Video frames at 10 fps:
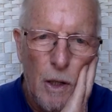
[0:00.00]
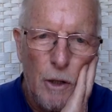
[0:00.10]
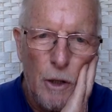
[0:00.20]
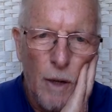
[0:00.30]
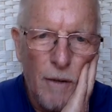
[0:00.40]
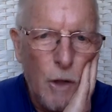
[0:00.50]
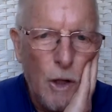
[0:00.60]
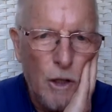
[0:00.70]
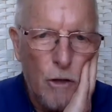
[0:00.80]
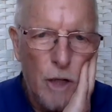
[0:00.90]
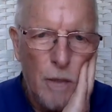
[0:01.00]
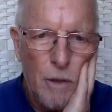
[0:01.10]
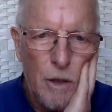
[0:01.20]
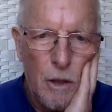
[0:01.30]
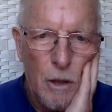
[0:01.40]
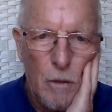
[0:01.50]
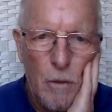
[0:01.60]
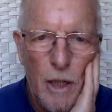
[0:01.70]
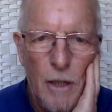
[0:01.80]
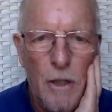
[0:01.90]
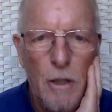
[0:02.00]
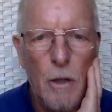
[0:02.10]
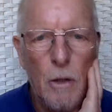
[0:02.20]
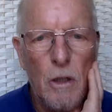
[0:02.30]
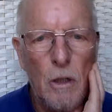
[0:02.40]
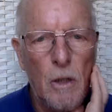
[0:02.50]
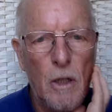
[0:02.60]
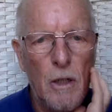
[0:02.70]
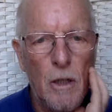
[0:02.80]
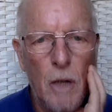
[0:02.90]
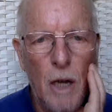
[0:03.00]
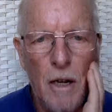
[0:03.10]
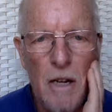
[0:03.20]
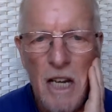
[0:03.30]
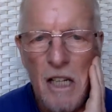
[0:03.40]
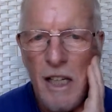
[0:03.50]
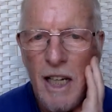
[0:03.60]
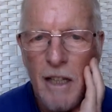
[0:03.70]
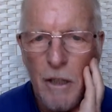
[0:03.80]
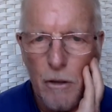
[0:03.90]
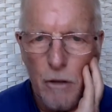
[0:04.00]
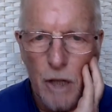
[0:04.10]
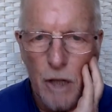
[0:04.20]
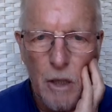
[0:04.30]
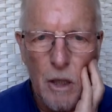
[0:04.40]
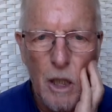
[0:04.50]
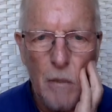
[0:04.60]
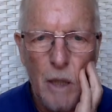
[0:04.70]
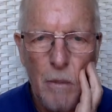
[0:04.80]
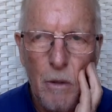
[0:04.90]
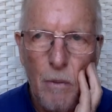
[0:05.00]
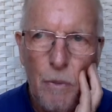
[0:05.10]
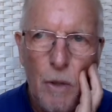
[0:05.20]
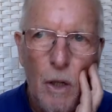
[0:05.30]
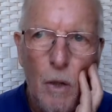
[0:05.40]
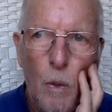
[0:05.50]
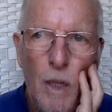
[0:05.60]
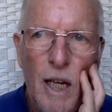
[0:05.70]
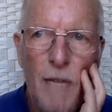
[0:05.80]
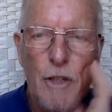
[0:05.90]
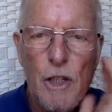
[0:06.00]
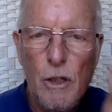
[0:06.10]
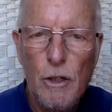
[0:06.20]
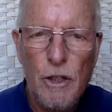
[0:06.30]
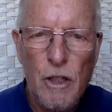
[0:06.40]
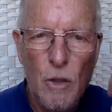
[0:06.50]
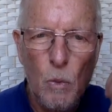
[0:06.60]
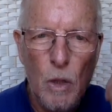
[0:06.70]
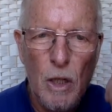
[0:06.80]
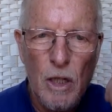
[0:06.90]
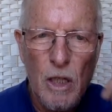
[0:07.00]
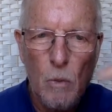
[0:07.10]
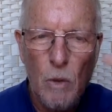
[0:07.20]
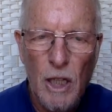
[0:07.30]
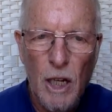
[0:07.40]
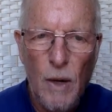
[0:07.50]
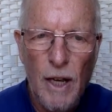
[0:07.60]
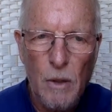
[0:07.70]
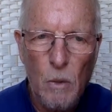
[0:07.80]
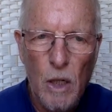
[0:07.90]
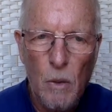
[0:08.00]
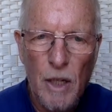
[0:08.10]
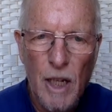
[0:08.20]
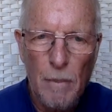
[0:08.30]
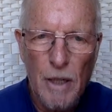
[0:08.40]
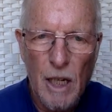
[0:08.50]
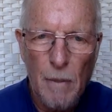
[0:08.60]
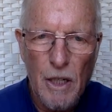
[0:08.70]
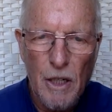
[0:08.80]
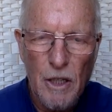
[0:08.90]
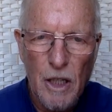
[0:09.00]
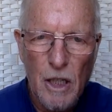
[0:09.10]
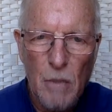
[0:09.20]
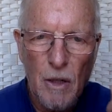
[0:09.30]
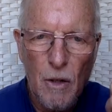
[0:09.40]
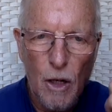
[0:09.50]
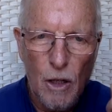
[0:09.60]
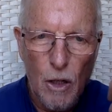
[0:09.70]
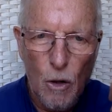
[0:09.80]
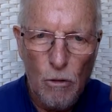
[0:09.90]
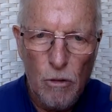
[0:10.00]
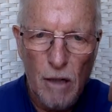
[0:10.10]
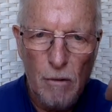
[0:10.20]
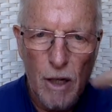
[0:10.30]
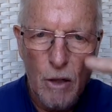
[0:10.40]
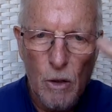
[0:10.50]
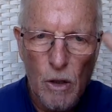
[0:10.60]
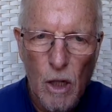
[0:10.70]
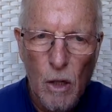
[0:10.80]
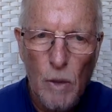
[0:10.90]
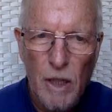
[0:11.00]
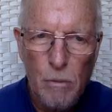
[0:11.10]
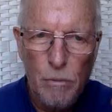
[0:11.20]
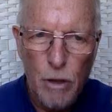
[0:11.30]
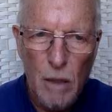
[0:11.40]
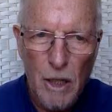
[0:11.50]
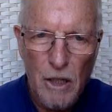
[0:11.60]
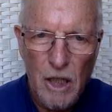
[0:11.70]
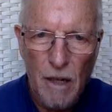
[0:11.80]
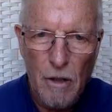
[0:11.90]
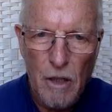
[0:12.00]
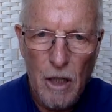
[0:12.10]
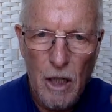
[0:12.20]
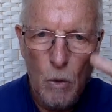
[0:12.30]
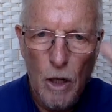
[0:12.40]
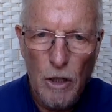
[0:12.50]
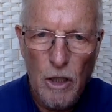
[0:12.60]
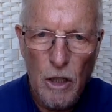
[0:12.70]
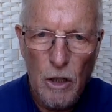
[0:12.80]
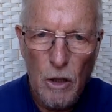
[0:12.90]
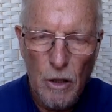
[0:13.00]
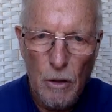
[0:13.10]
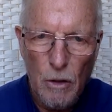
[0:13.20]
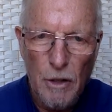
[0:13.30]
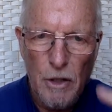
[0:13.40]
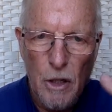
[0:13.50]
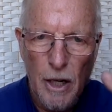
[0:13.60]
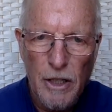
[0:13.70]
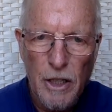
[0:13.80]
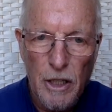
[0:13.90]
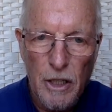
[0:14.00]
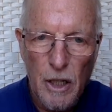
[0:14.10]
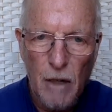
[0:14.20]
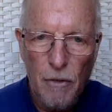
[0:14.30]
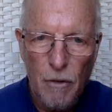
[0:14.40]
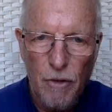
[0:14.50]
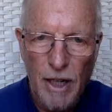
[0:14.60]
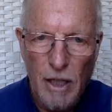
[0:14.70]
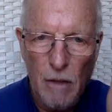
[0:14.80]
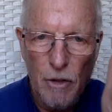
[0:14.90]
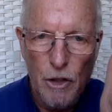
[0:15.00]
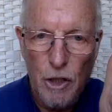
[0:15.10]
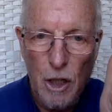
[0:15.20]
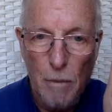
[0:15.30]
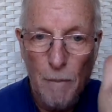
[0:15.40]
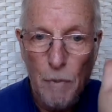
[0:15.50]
You haven't got a treatment that you can't easily get the treatment to these people. We have a solution that works. We know how to work with epidemic diseases. We've got a long track record. We can pretty much guarantee it works. It's got no downsides. It's safe, effective, and cheap.